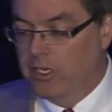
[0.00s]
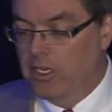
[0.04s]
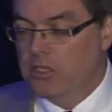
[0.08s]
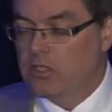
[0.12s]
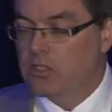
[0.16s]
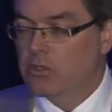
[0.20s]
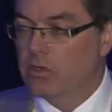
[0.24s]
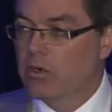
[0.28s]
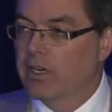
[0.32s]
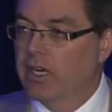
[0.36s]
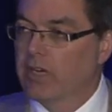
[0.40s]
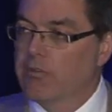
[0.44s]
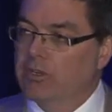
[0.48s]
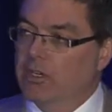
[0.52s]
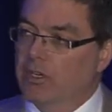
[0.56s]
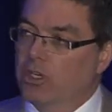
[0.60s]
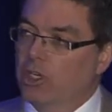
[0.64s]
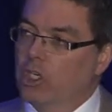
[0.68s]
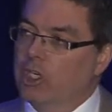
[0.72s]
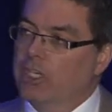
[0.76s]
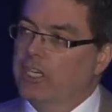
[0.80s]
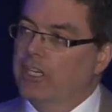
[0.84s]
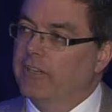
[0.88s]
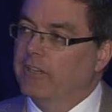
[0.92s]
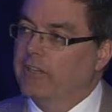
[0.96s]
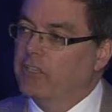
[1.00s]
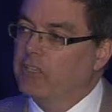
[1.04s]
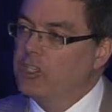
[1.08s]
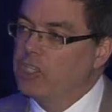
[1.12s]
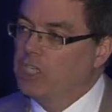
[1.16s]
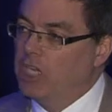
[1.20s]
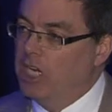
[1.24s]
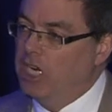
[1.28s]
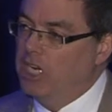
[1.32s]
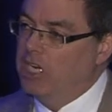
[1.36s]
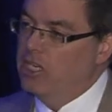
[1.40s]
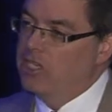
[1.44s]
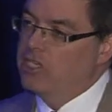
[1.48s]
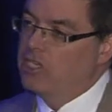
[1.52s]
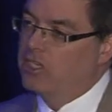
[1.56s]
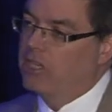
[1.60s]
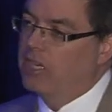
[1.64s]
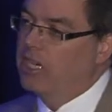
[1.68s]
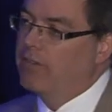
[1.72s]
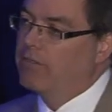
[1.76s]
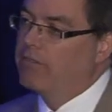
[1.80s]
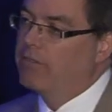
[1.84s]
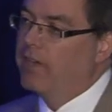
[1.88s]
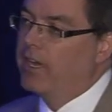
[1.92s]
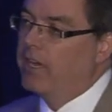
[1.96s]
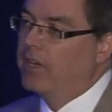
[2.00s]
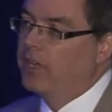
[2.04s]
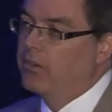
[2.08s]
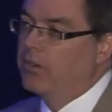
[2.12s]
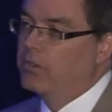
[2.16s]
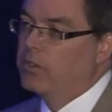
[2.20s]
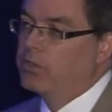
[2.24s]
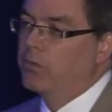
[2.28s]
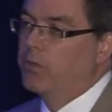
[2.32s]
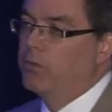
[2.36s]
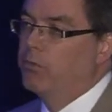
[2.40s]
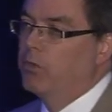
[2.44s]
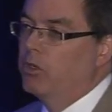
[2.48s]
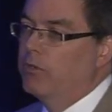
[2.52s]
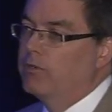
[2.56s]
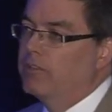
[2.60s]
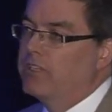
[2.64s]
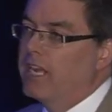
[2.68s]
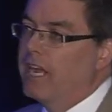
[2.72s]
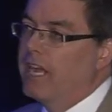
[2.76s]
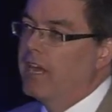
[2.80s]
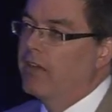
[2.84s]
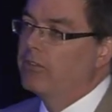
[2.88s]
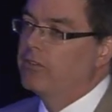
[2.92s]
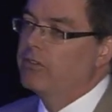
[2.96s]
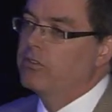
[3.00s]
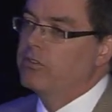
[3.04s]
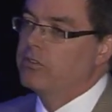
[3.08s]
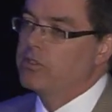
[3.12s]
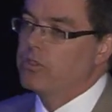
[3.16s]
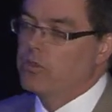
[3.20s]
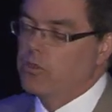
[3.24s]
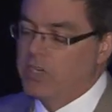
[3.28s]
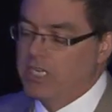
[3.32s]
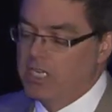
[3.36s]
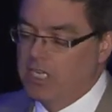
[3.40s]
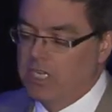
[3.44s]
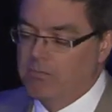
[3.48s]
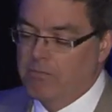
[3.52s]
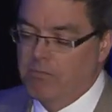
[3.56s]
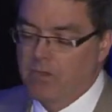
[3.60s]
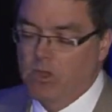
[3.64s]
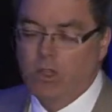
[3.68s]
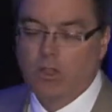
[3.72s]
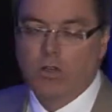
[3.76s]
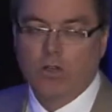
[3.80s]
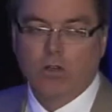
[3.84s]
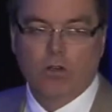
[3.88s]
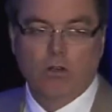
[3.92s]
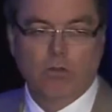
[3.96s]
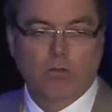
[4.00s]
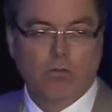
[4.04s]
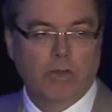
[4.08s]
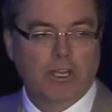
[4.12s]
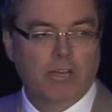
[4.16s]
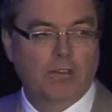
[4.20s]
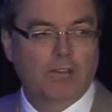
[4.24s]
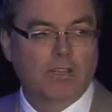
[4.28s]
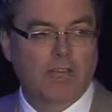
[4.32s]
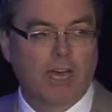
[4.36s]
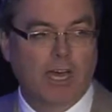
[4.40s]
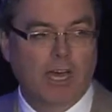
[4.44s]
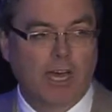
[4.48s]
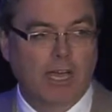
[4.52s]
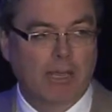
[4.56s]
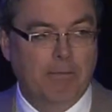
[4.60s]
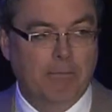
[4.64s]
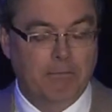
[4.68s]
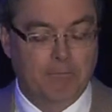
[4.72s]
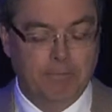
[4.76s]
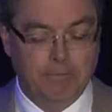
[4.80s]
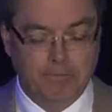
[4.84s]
So we're able to look at the change in that value as we move downstream or with time.